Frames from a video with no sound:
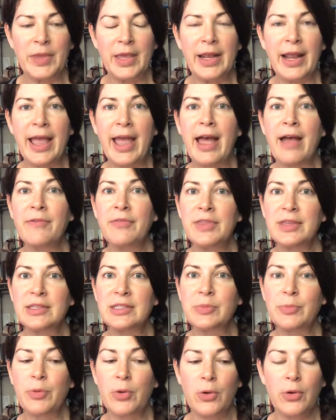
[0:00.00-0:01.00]
and I have
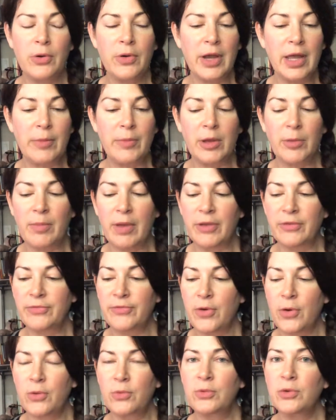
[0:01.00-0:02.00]
this program on my
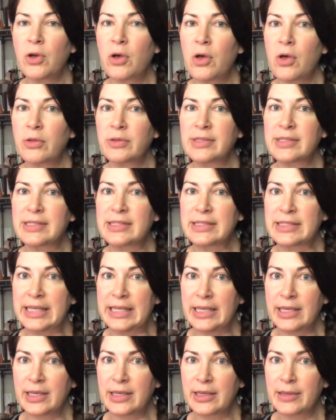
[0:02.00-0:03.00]
phone called
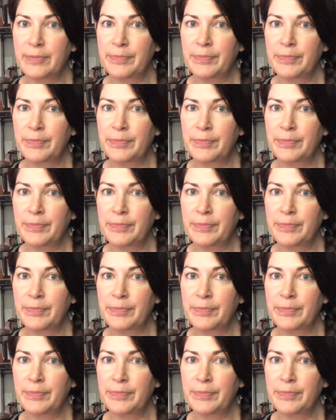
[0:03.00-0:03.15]
Seek